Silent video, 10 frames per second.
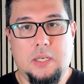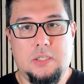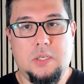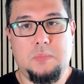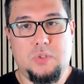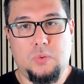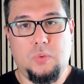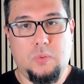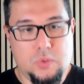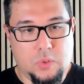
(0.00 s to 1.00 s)
in terms
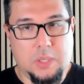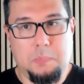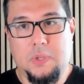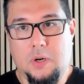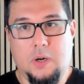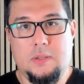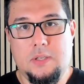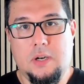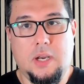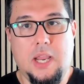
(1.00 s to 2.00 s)
to keep
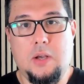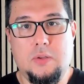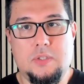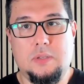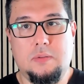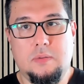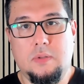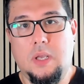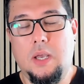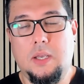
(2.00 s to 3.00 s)
their account
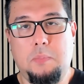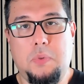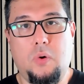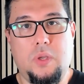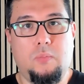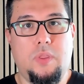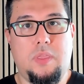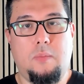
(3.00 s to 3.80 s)
and keep going